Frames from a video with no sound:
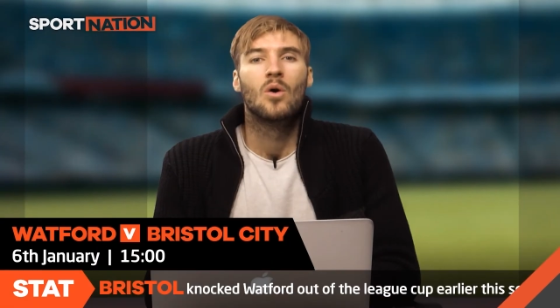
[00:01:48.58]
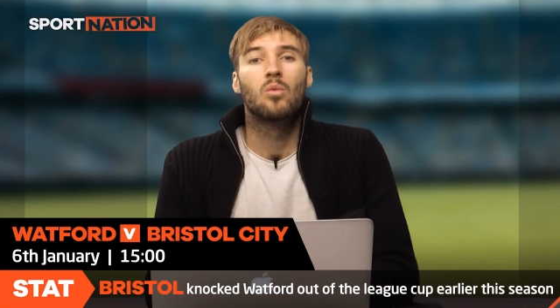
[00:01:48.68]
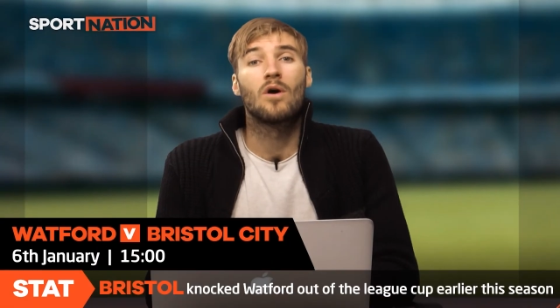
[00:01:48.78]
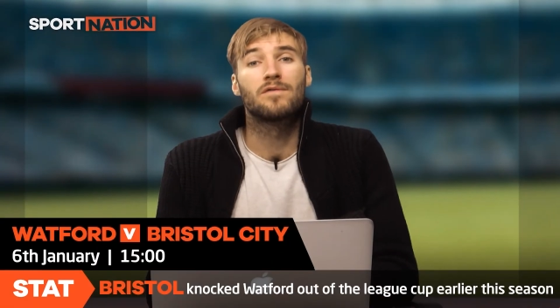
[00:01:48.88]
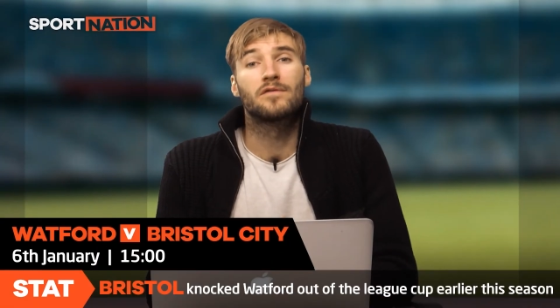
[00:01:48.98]

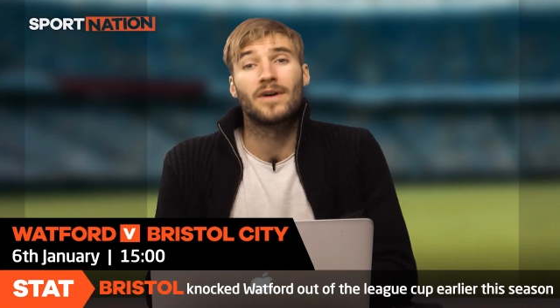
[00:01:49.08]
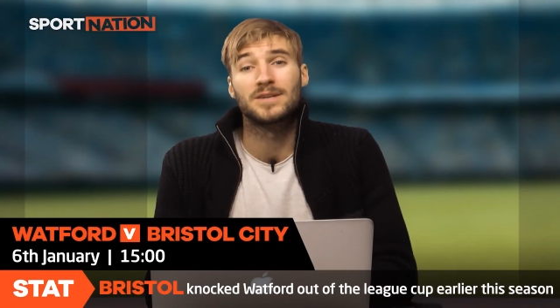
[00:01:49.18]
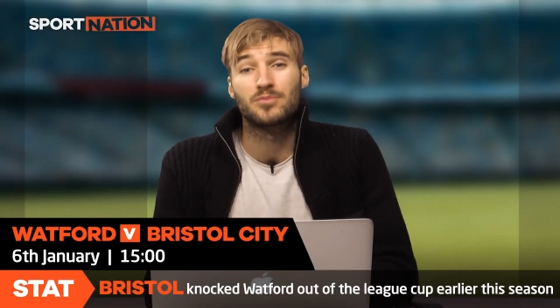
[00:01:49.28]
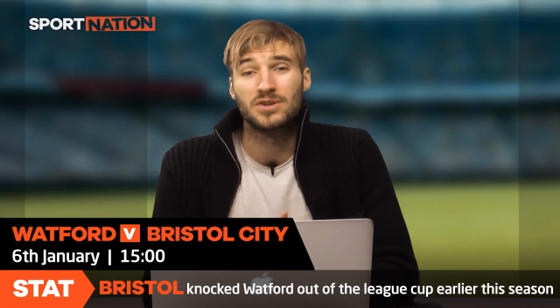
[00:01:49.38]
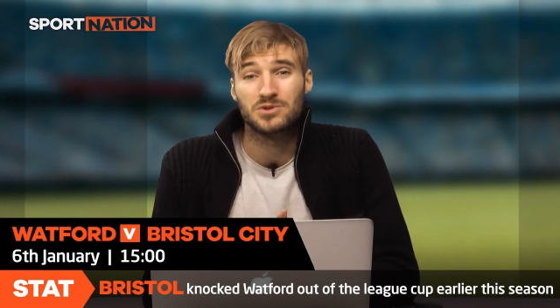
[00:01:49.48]
Watford
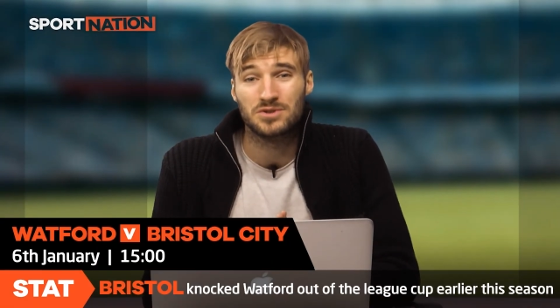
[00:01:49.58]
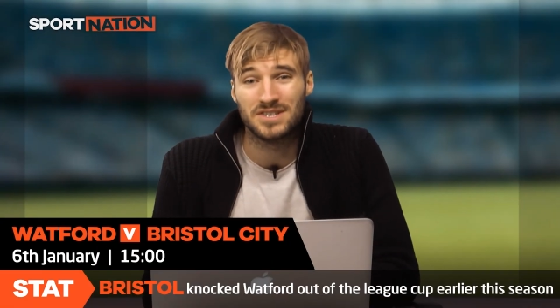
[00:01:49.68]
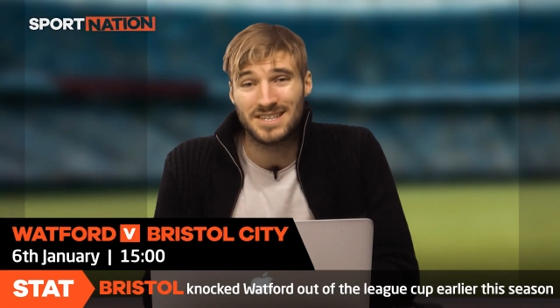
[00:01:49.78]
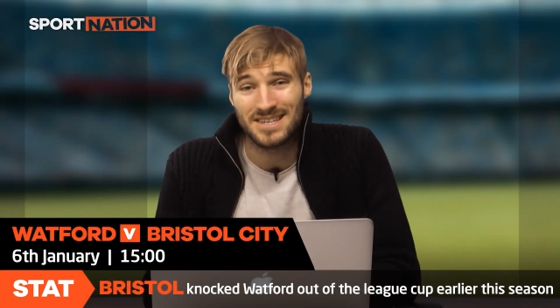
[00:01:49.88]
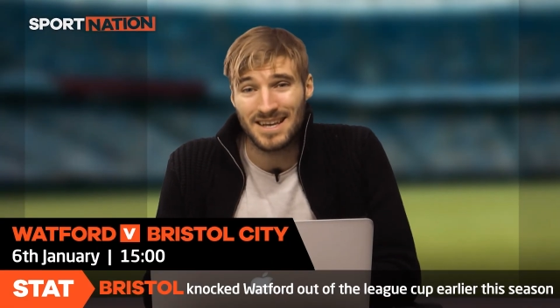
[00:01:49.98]
face Bristol
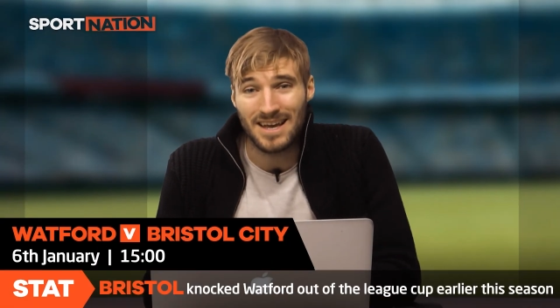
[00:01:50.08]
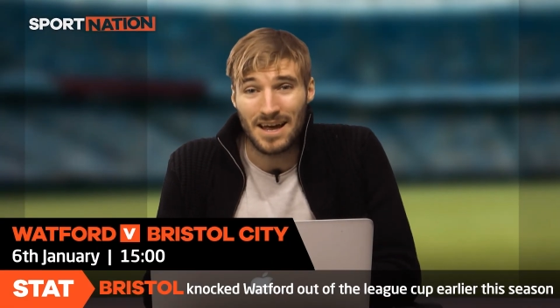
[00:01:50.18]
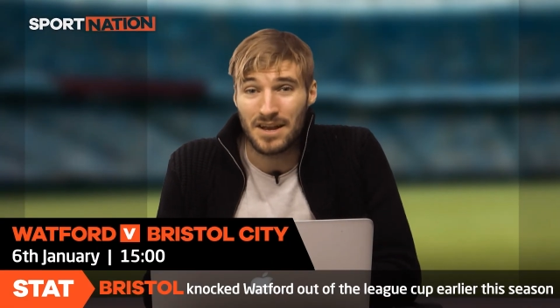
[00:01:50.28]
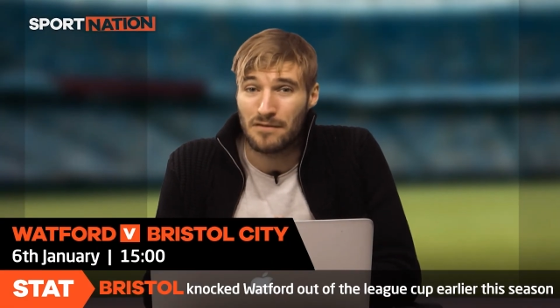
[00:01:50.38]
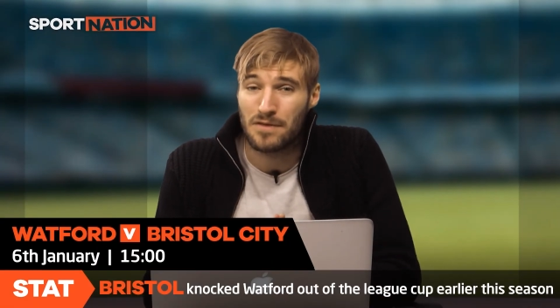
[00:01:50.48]
City,
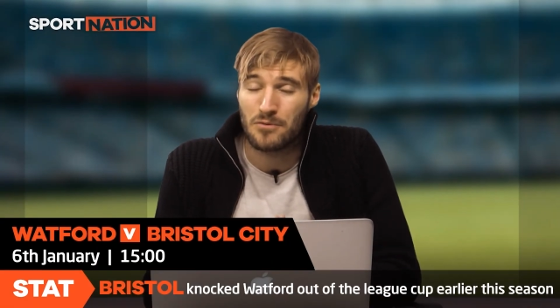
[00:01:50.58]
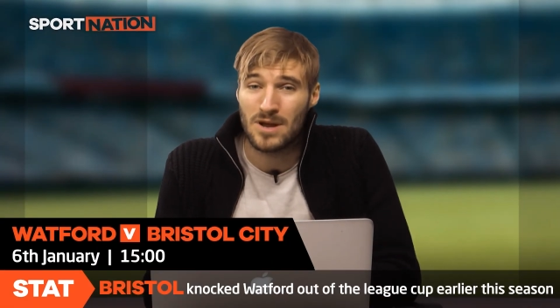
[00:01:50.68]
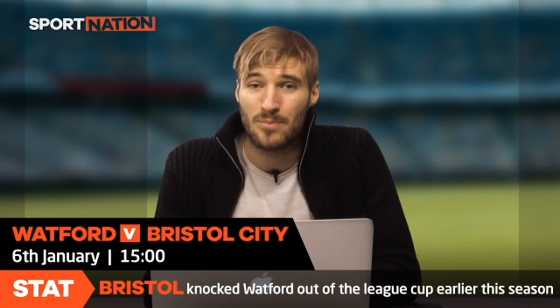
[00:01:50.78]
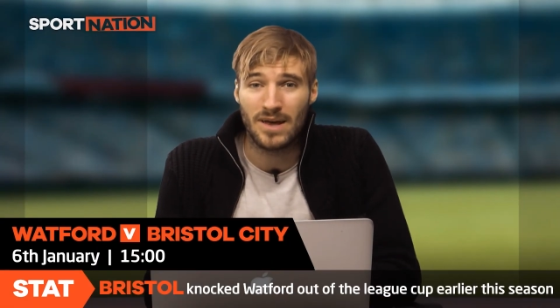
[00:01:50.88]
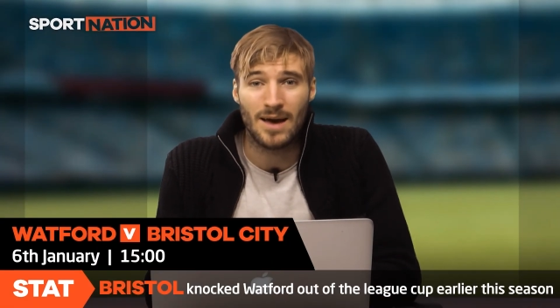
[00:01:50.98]
another
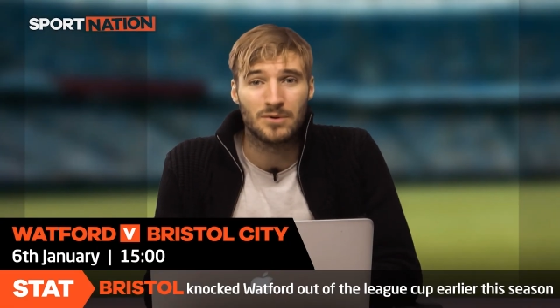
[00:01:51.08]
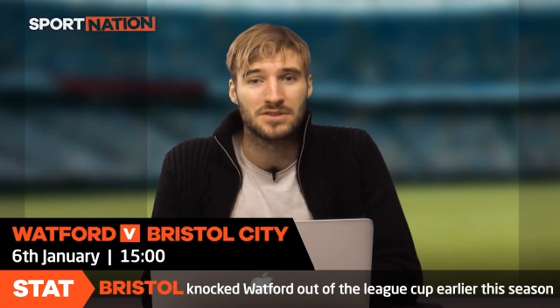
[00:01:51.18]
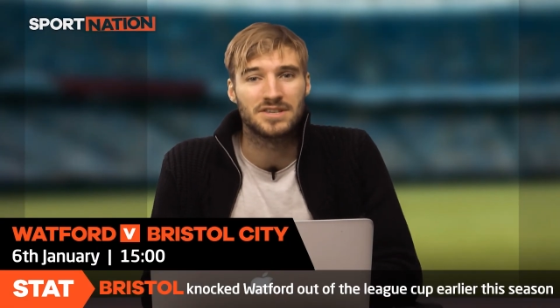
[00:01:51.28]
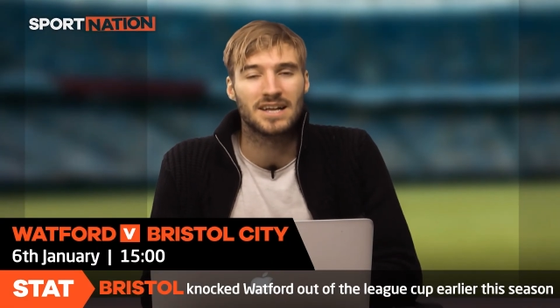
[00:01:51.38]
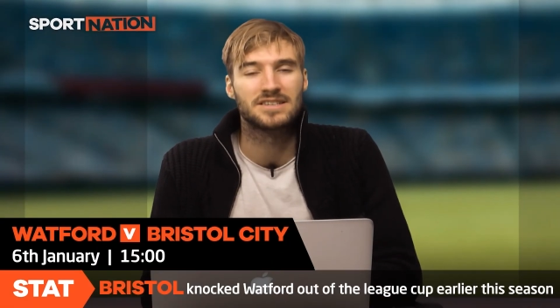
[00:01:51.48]
3 p.m.
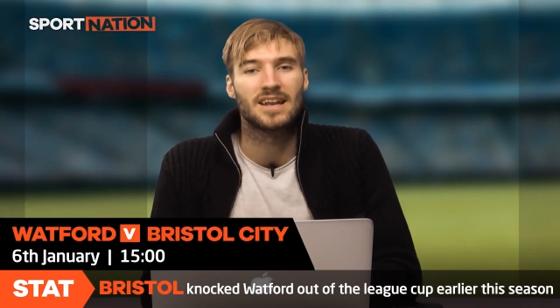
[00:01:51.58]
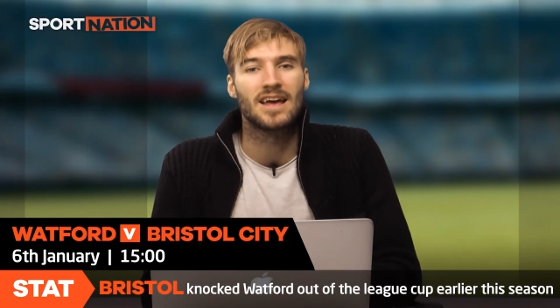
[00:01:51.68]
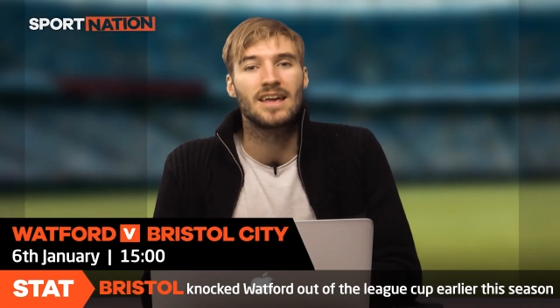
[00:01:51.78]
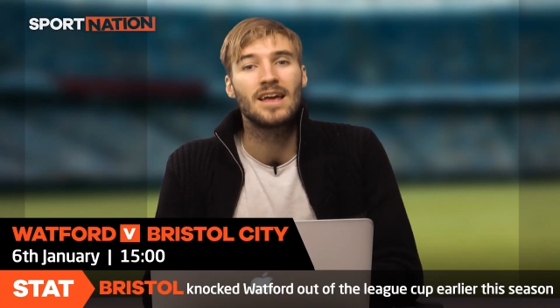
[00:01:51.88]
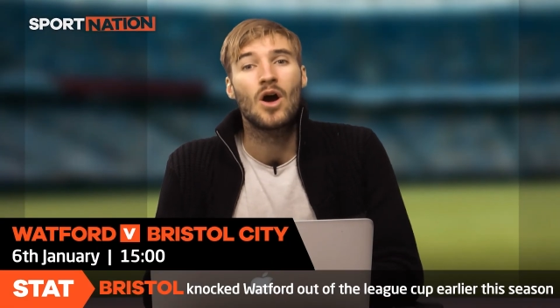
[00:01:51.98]
on
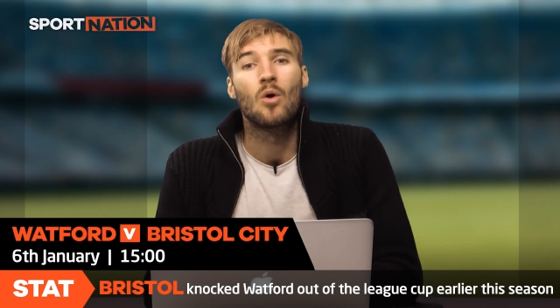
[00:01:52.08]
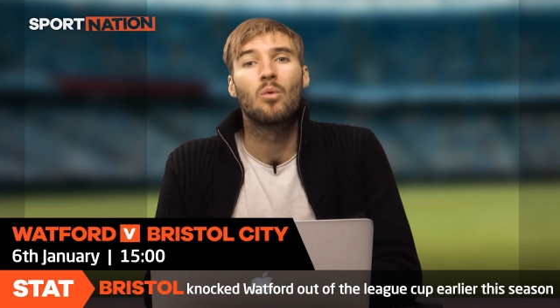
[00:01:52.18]
Saturday.